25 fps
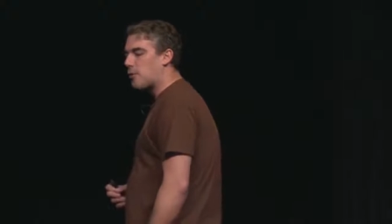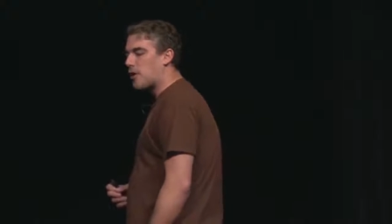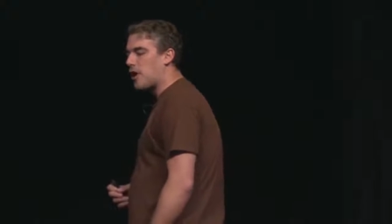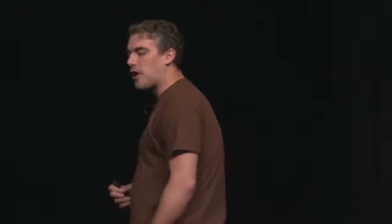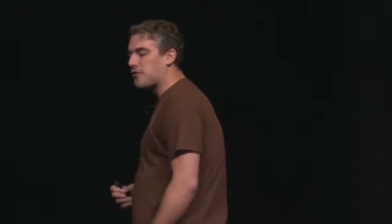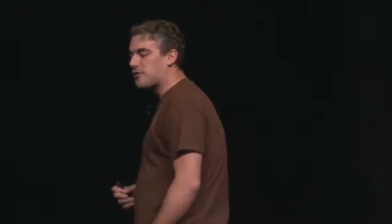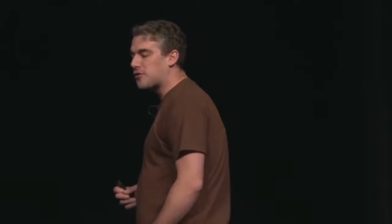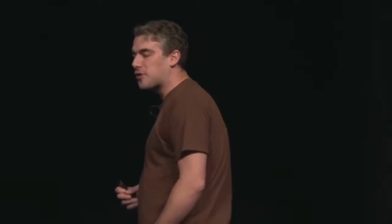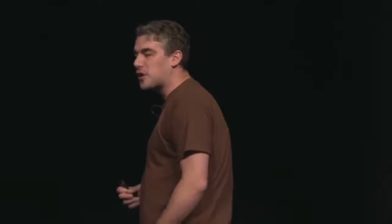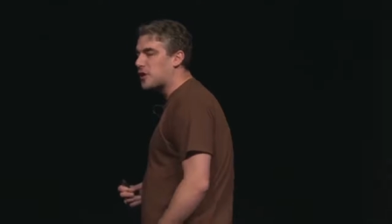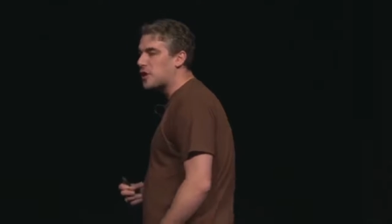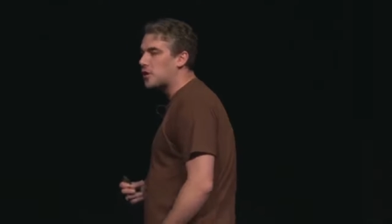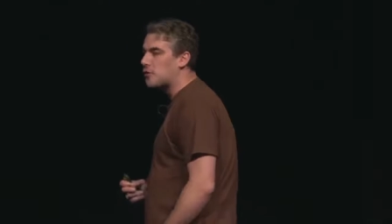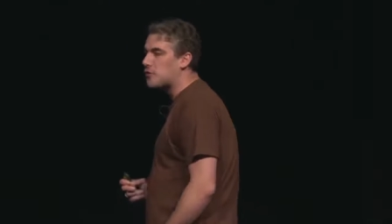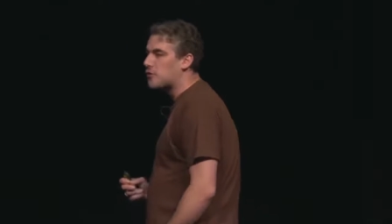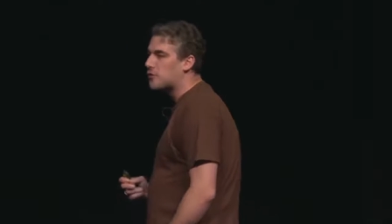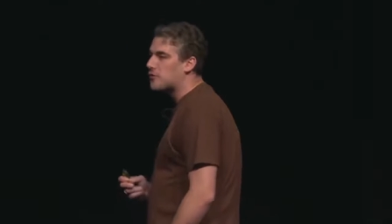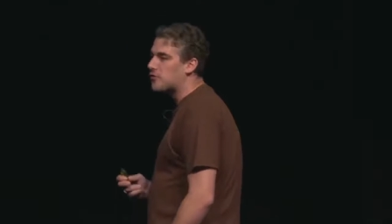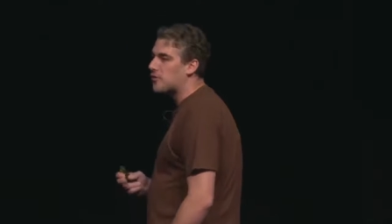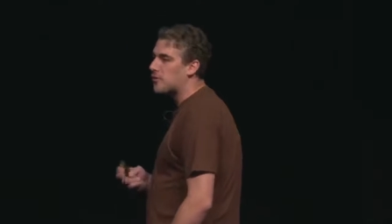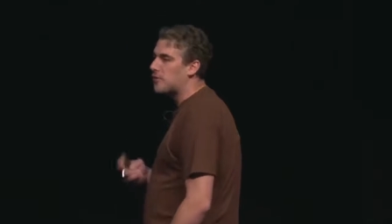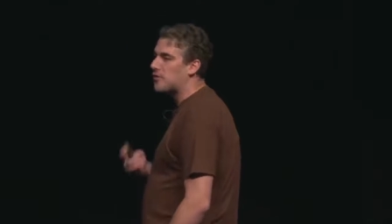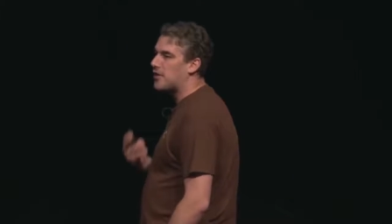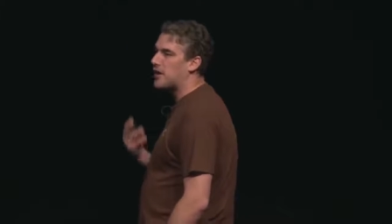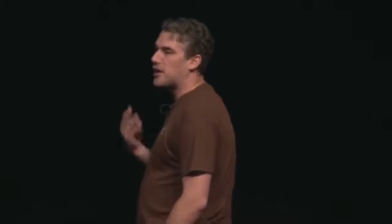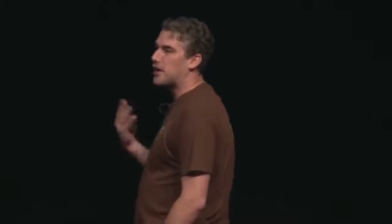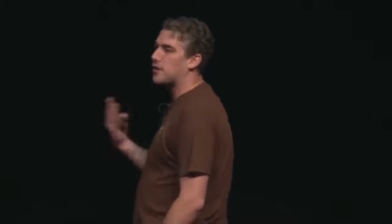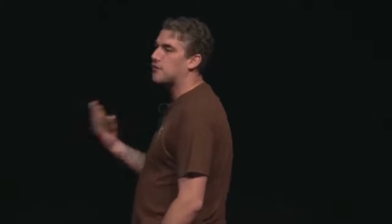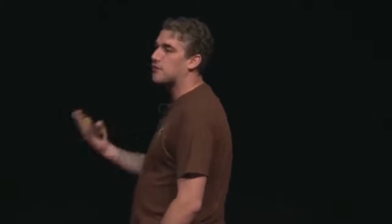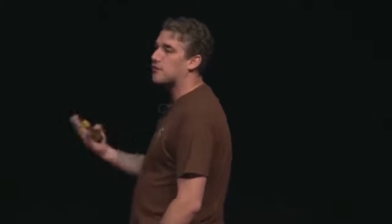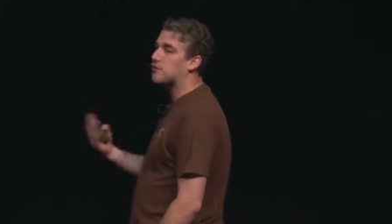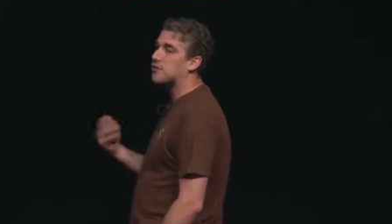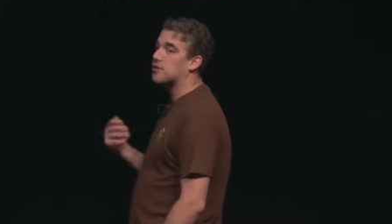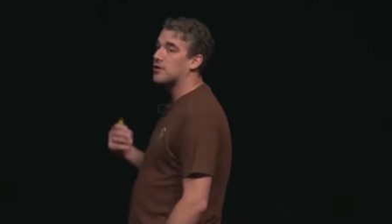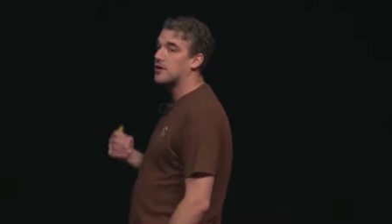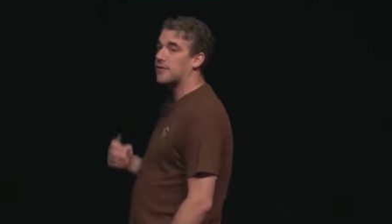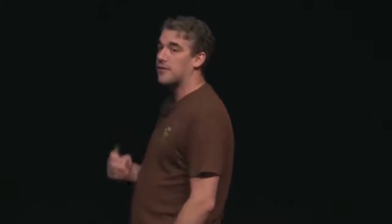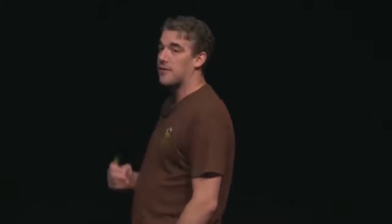but we're also going to go through some of the
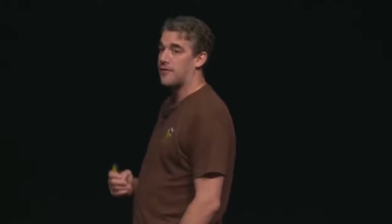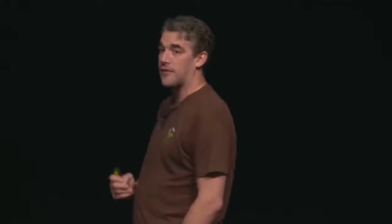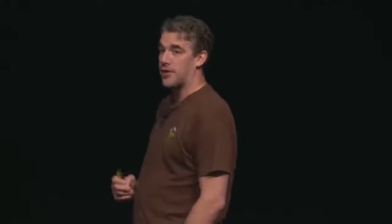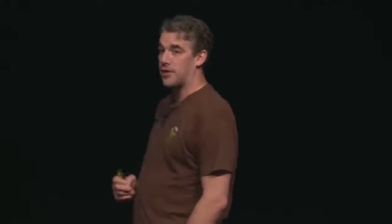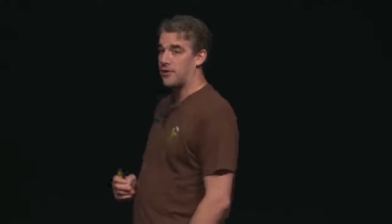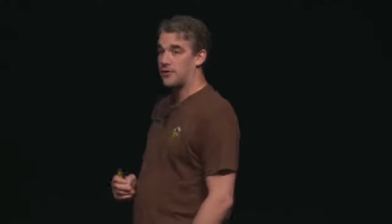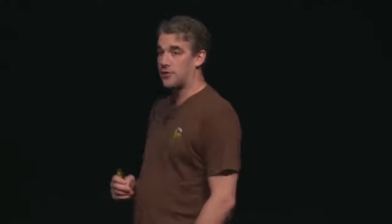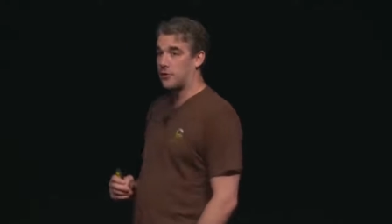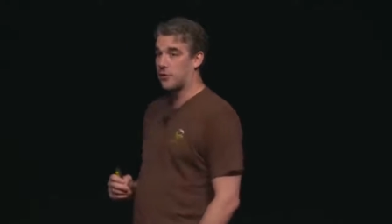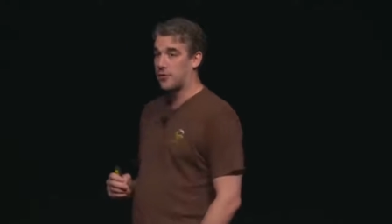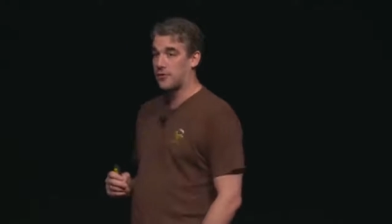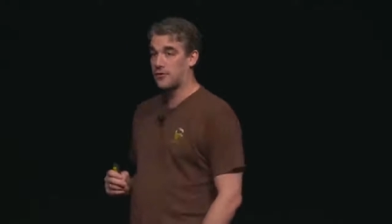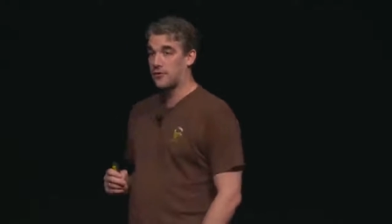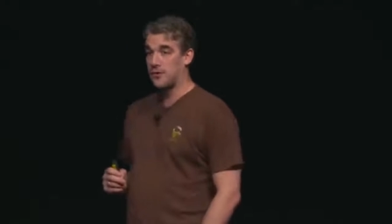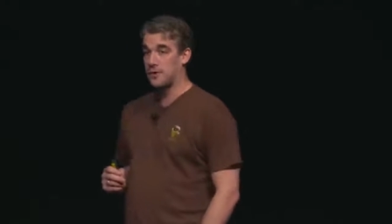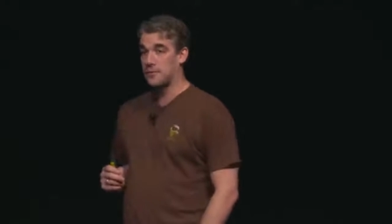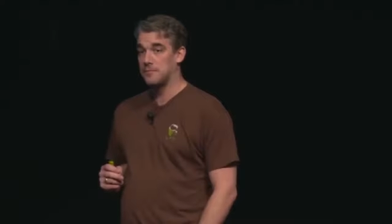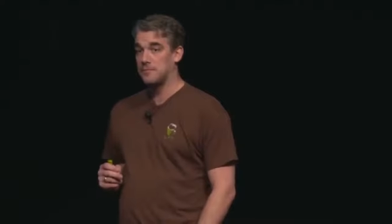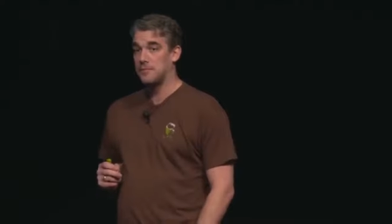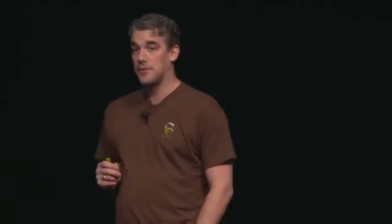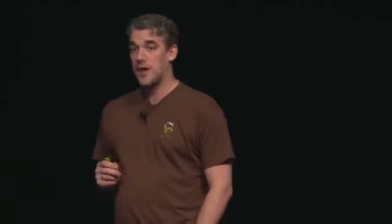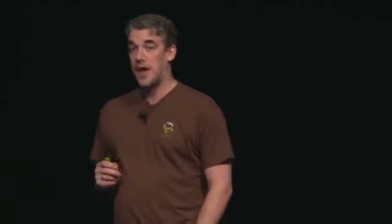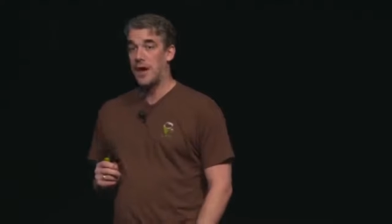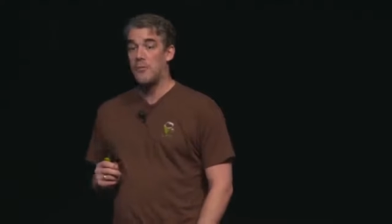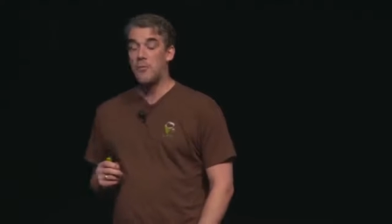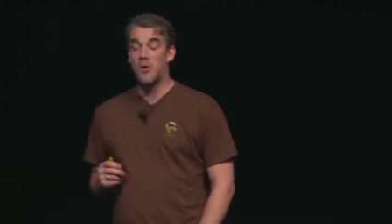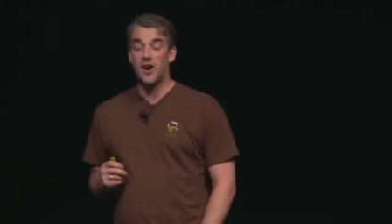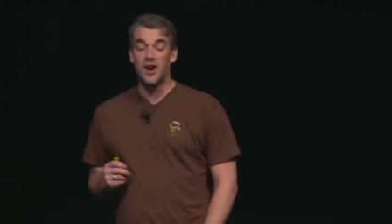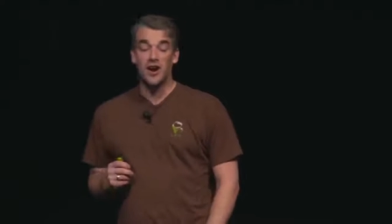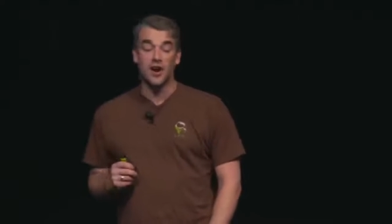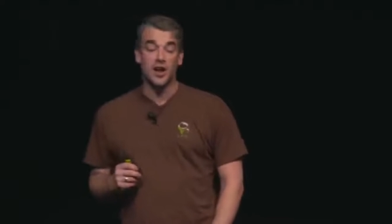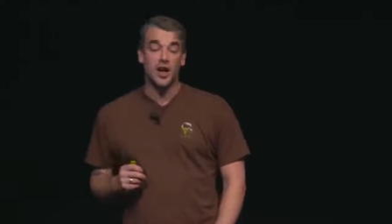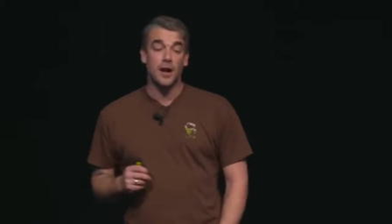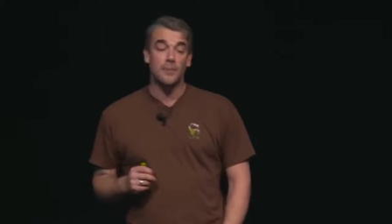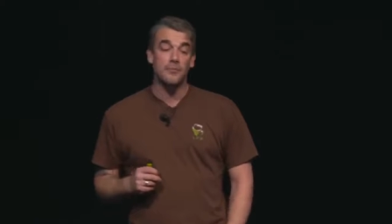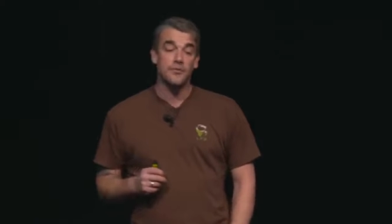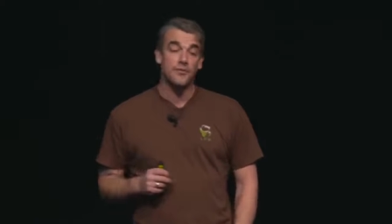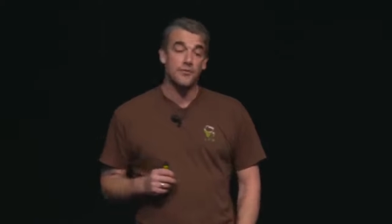history of event sourcing and where
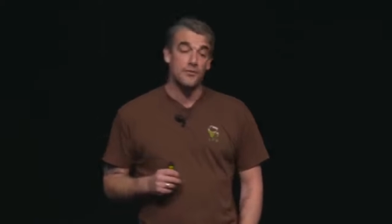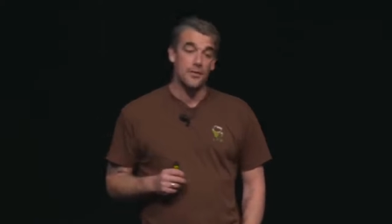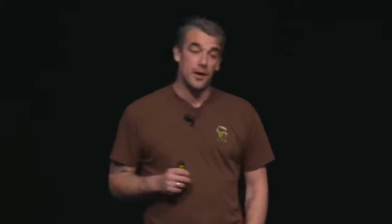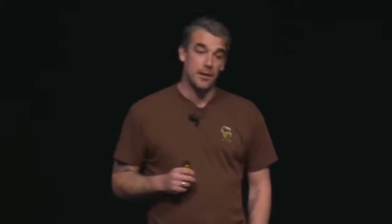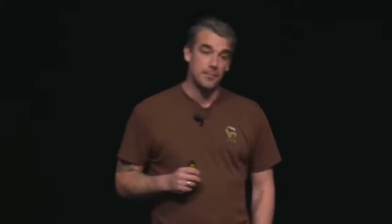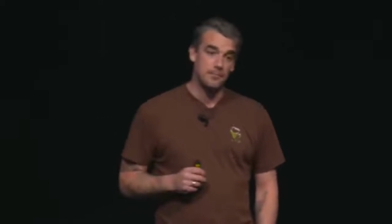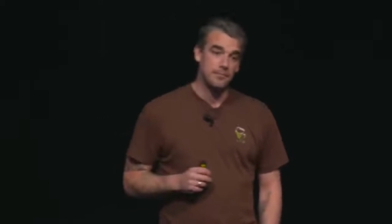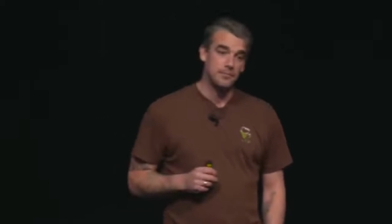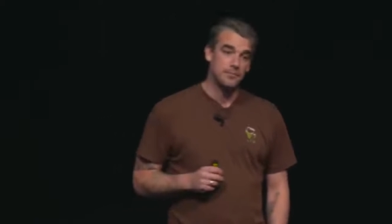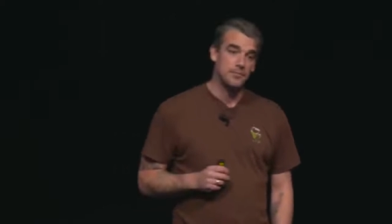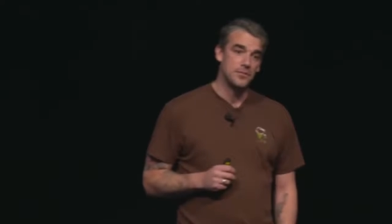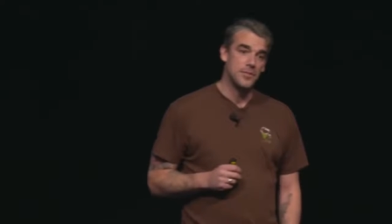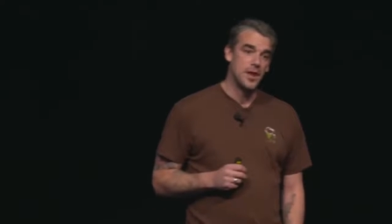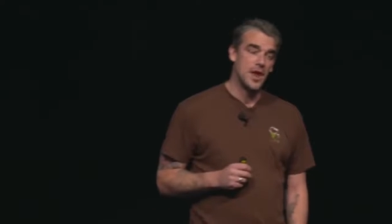it comes from.